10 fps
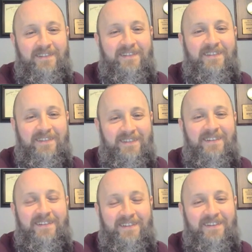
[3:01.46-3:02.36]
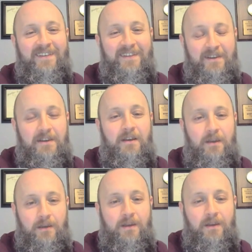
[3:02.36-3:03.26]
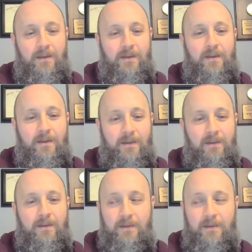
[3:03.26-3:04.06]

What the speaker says: (silent)